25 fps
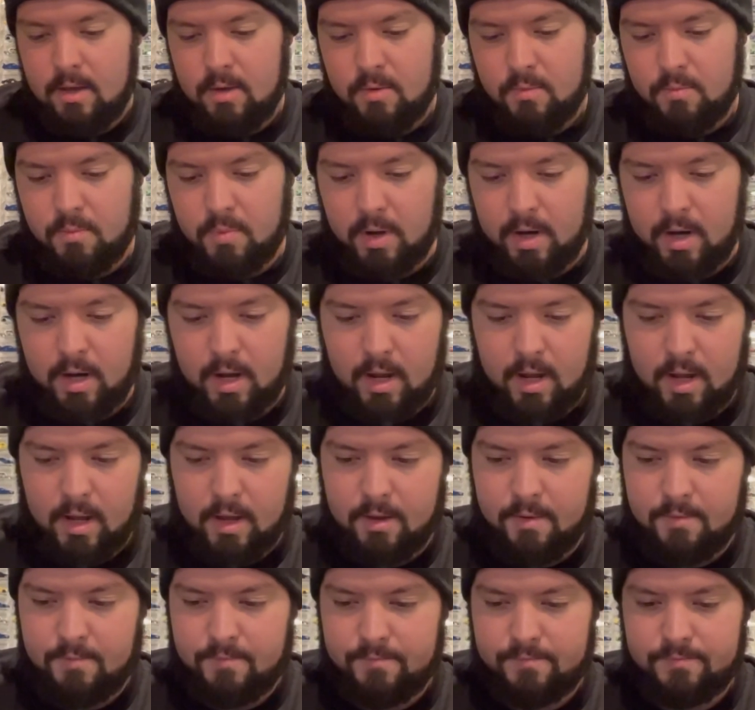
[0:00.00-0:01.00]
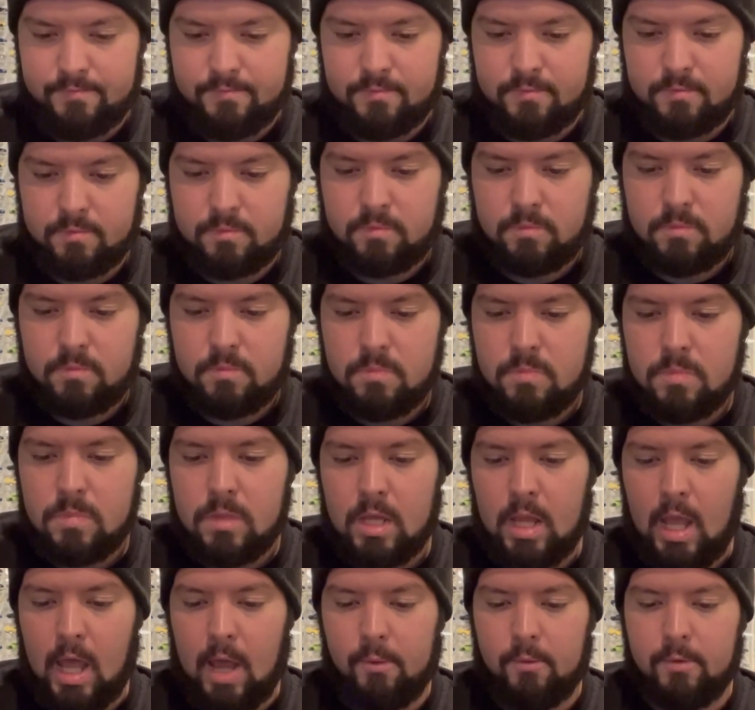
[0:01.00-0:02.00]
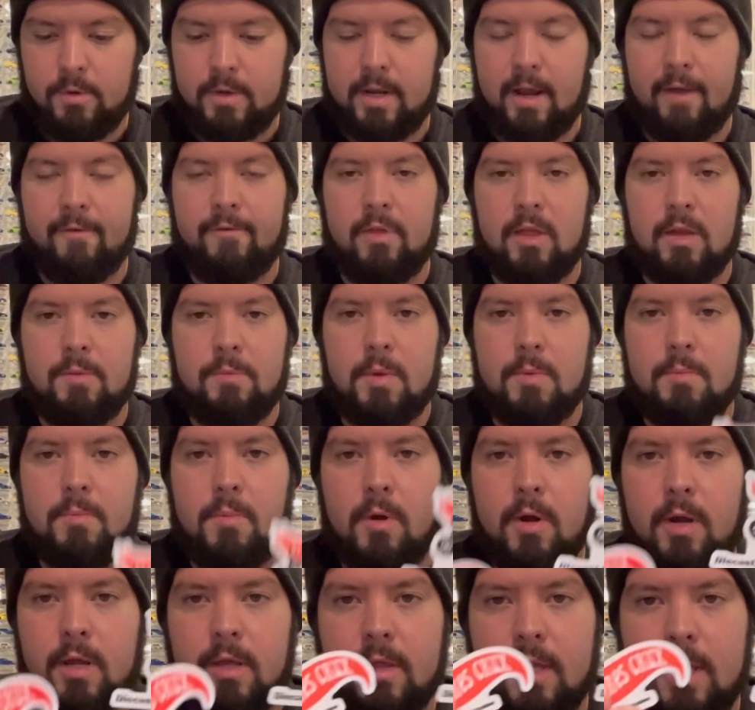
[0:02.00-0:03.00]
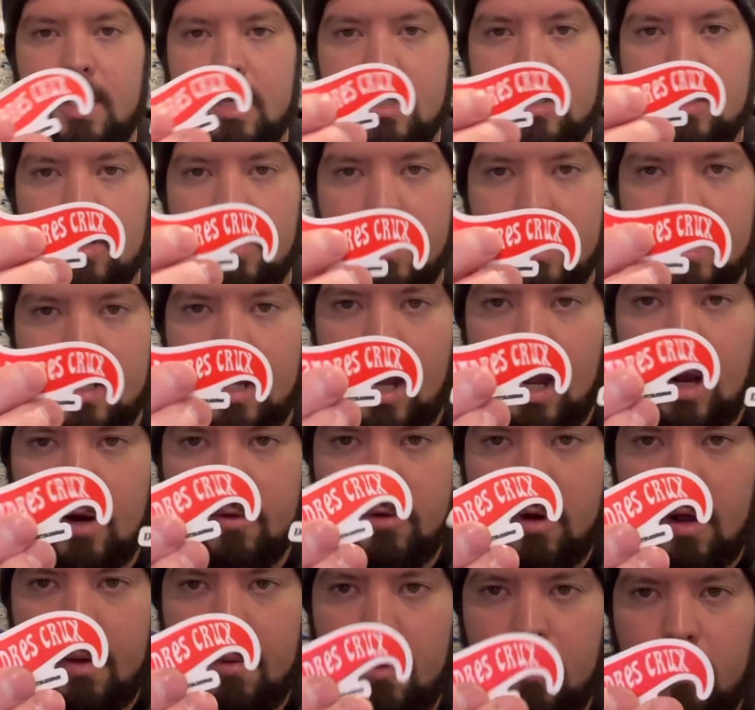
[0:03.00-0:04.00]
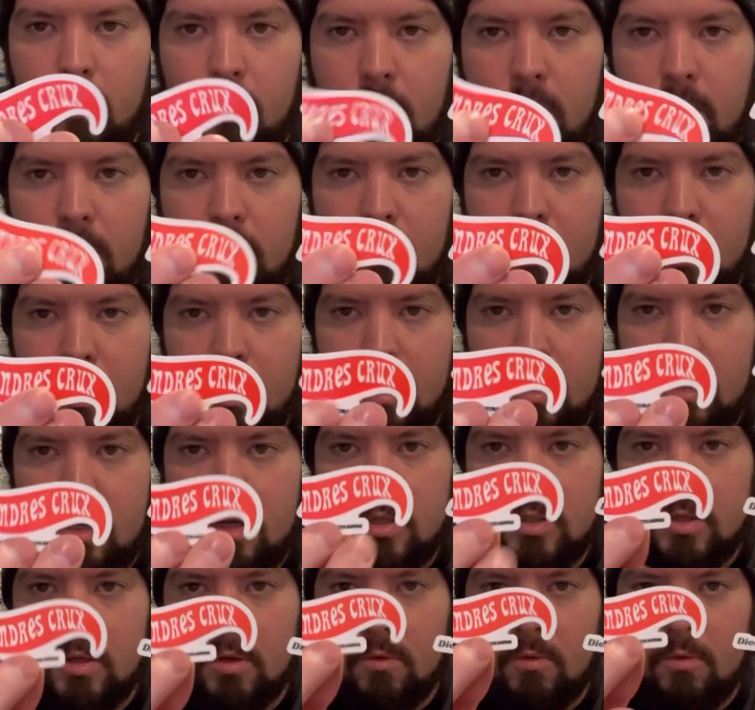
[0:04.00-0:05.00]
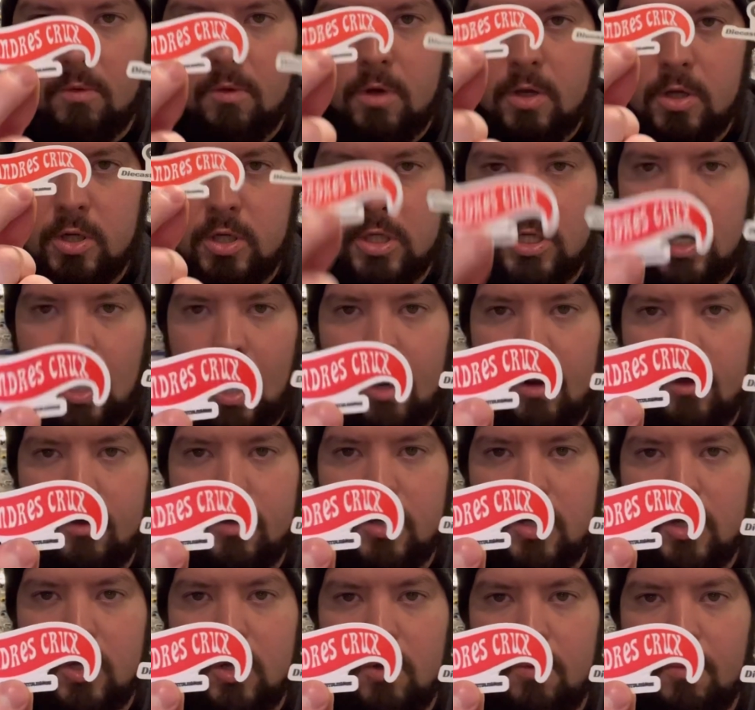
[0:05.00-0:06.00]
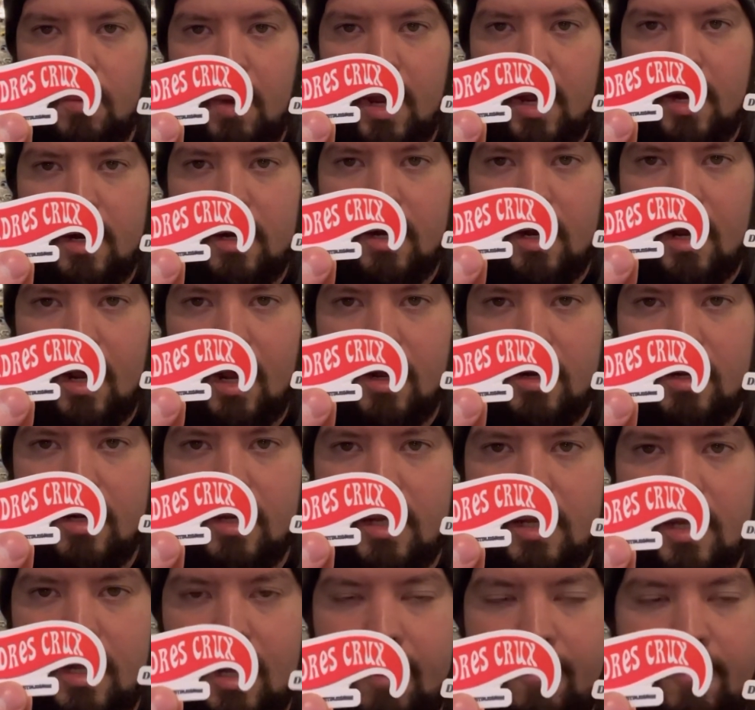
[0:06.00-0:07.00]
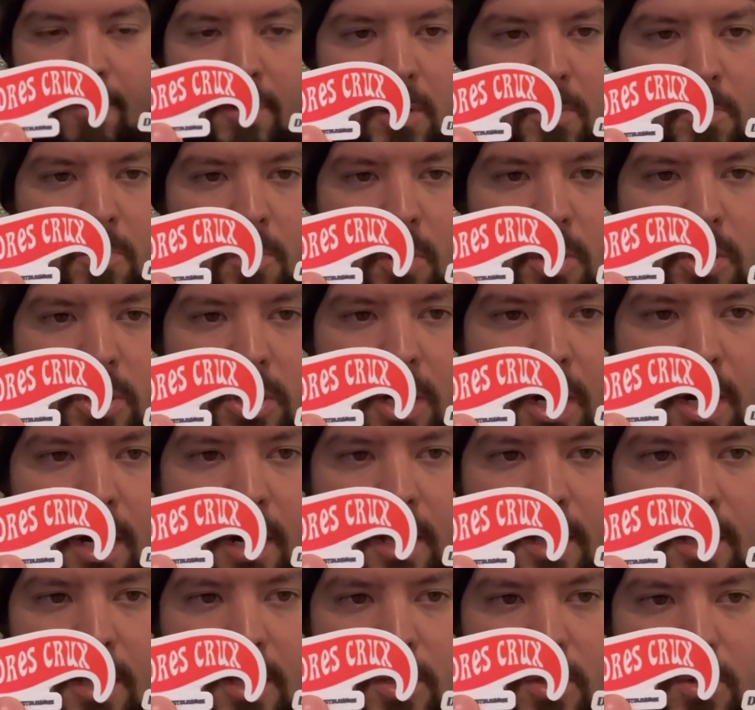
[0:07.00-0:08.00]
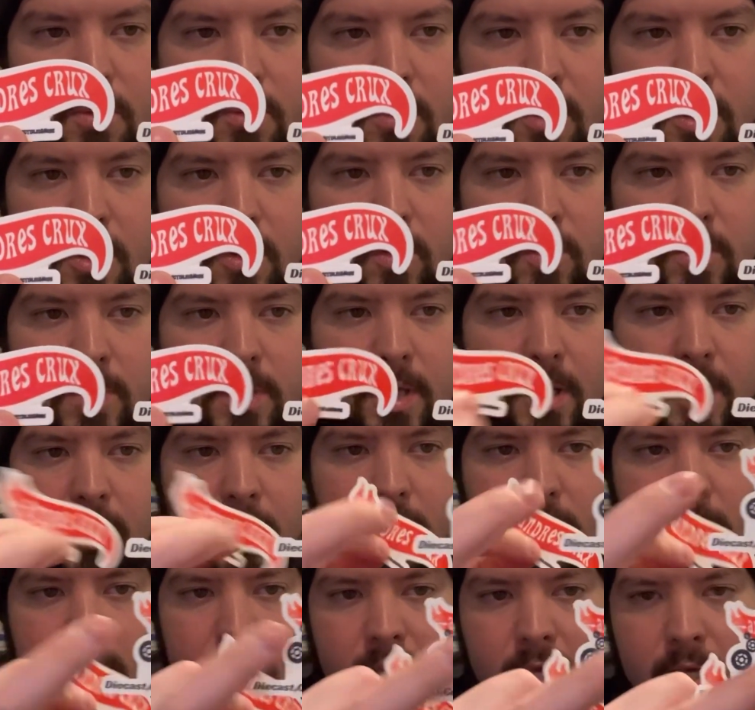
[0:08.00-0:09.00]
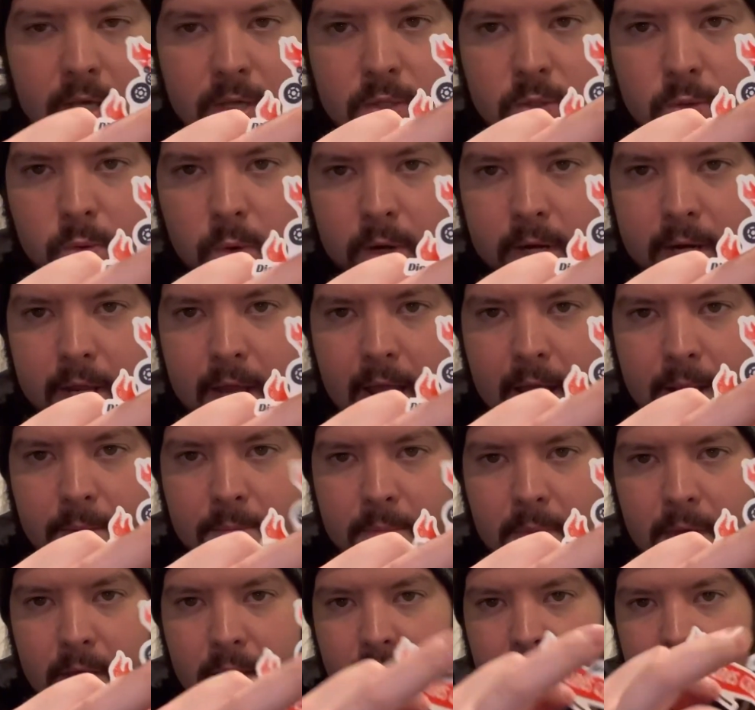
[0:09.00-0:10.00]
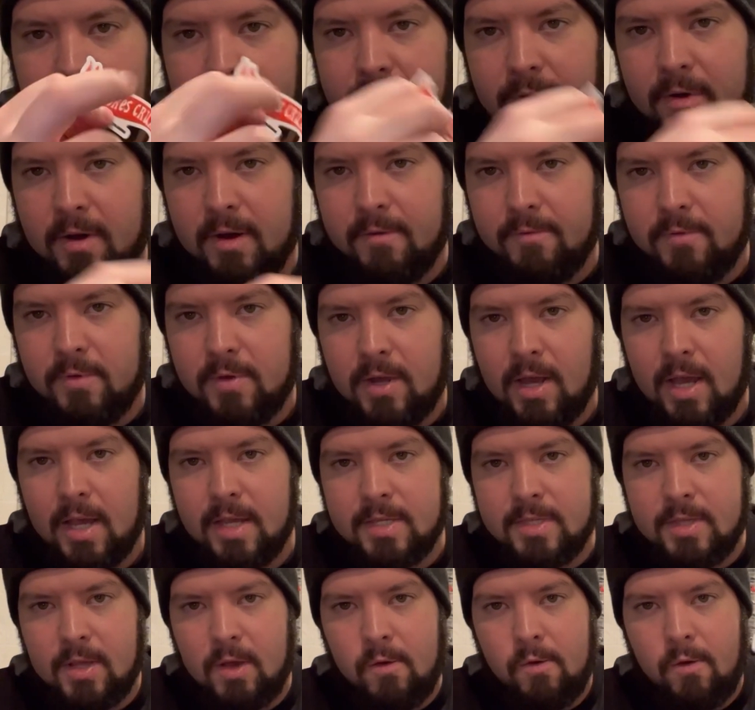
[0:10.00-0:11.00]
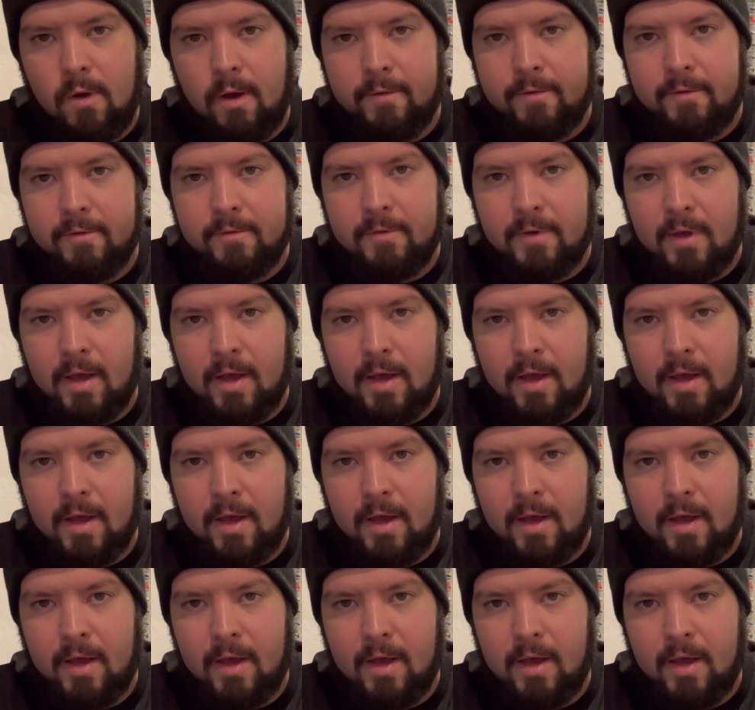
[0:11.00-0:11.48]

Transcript: but I would definitely be putting these on the diorama wall. So shout out to you, man. I definitely appreciate it. These are really cool stickers. Squid Game, if any of you guys know, off of